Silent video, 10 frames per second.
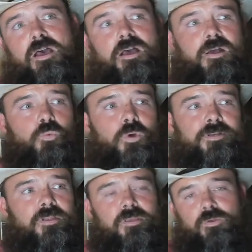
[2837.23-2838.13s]
Uh,
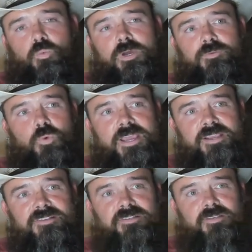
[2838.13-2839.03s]
what what
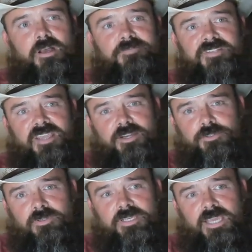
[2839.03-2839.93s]
ways of
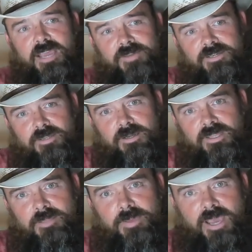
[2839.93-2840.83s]
scheduling have I done
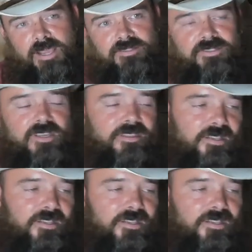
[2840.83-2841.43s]
in the past